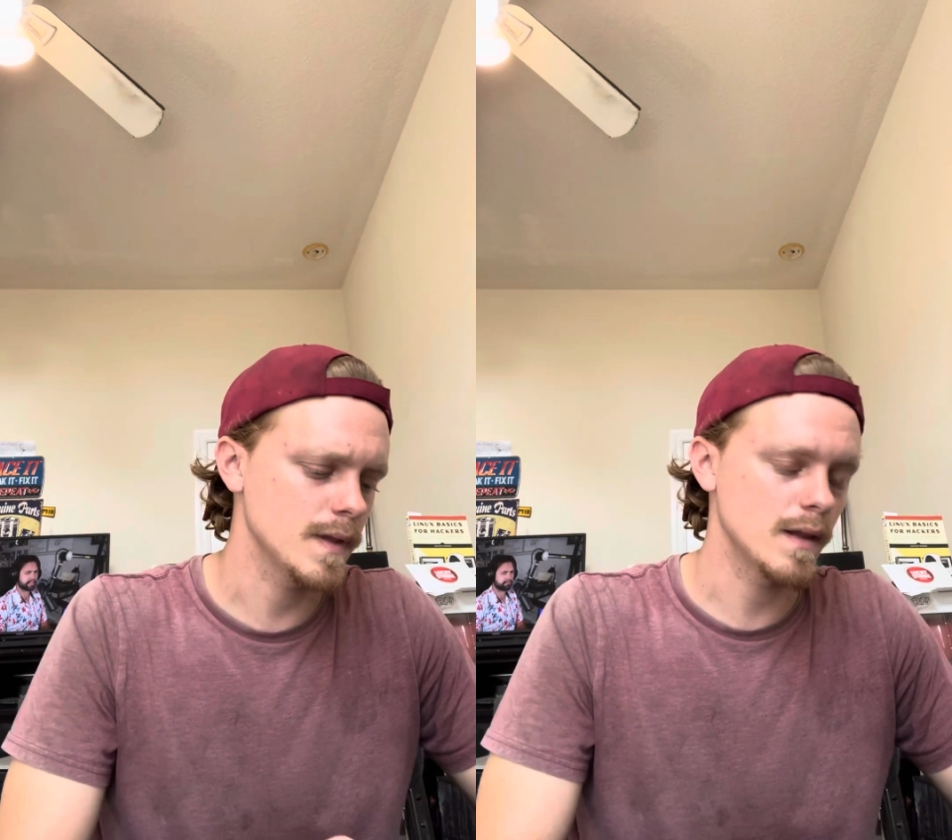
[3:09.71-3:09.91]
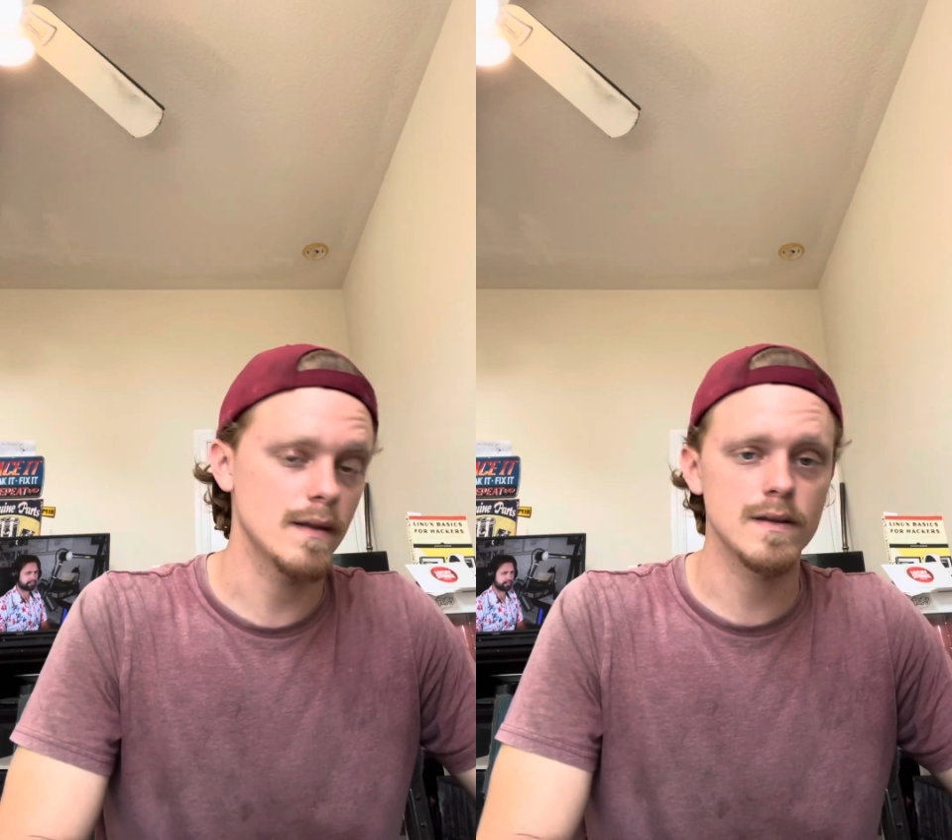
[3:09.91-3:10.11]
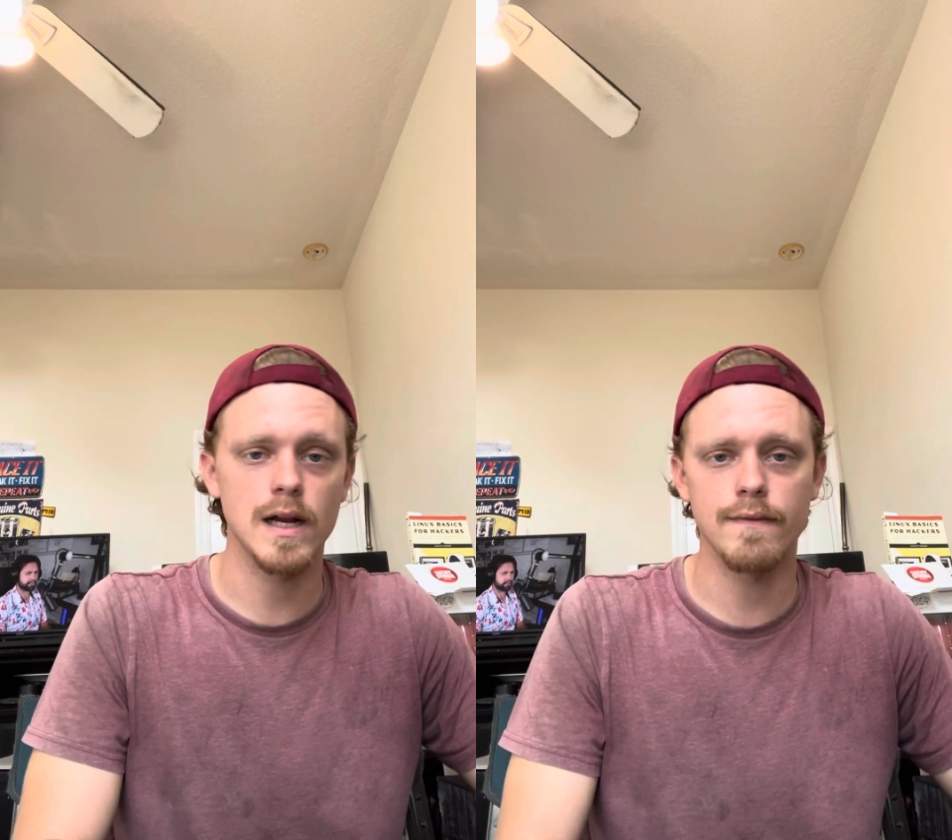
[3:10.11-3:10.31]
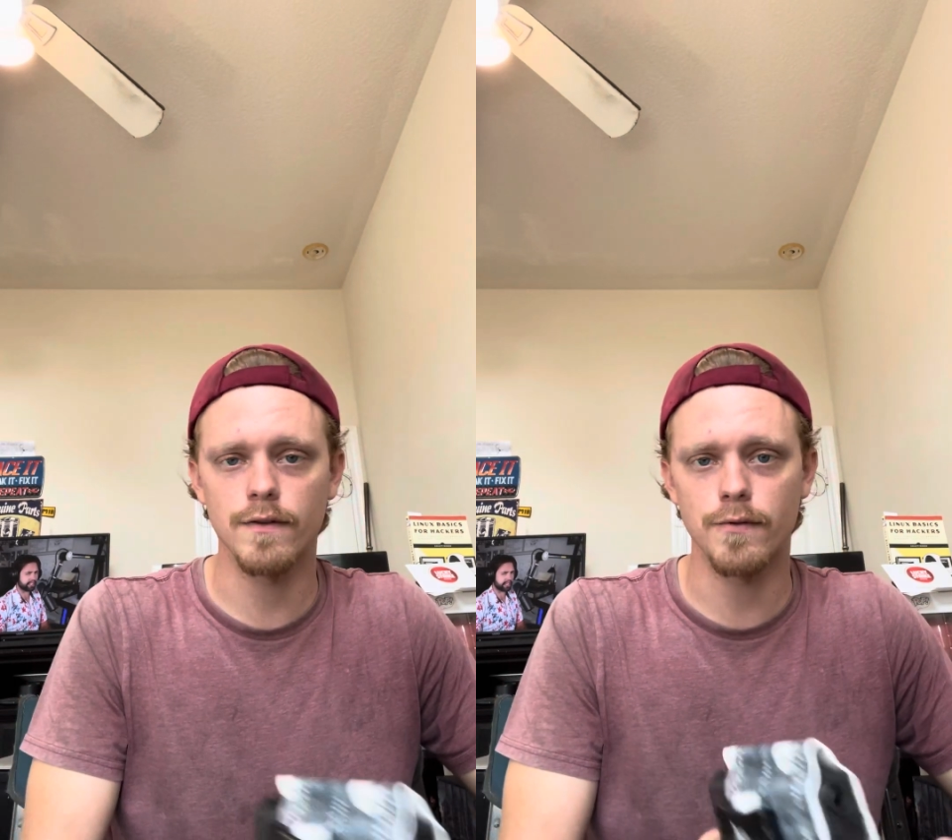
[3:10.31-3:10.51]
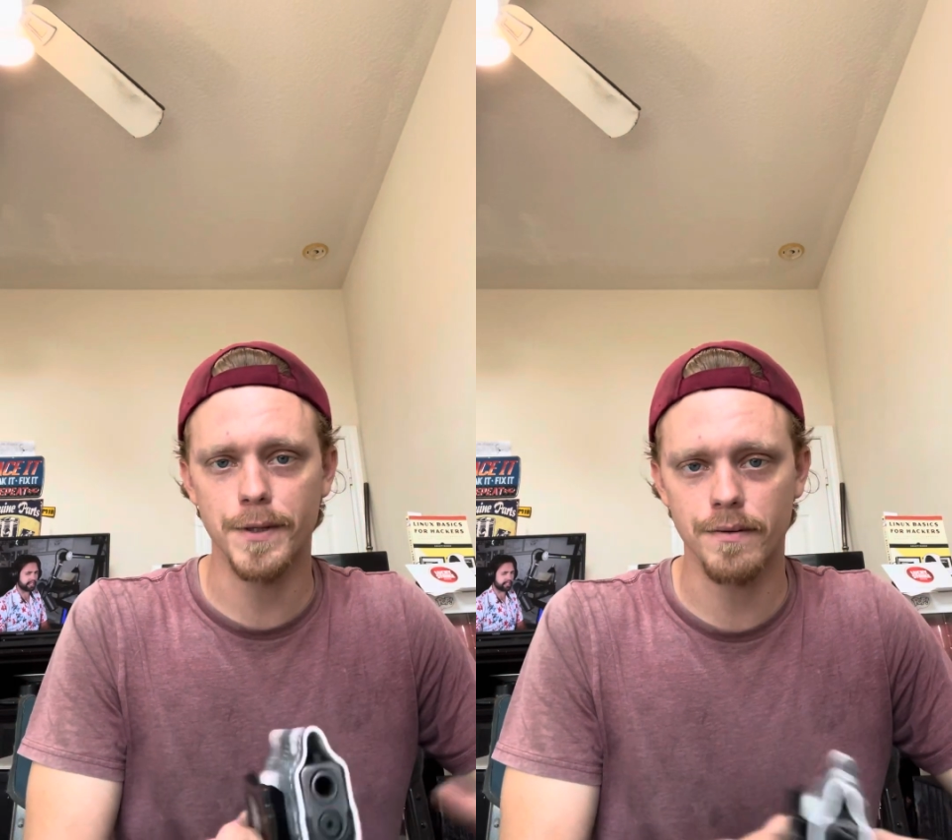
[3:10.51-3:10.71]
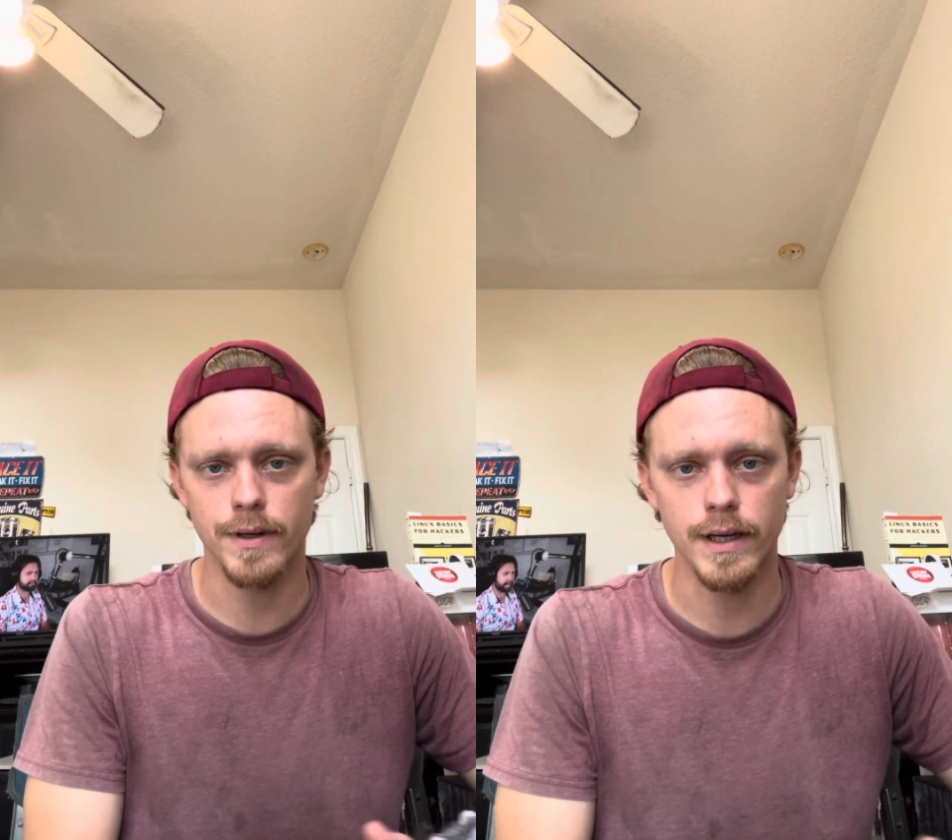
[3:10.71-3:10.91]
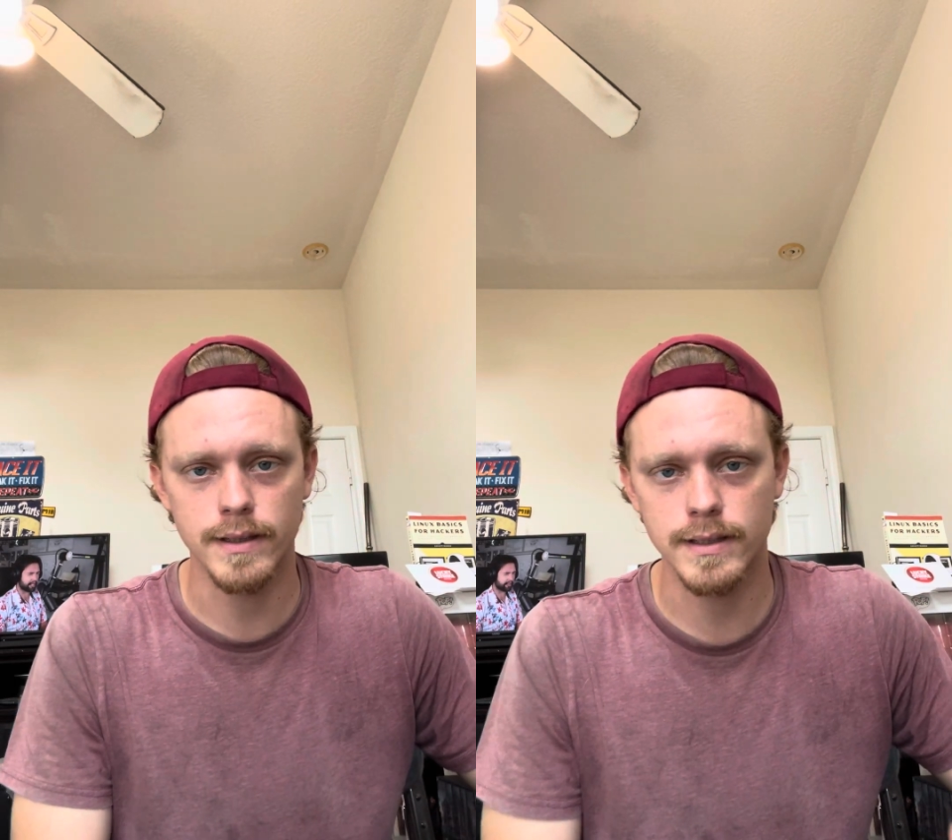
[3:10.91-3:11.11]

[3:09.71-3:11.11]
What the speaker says: It's not even the 43X.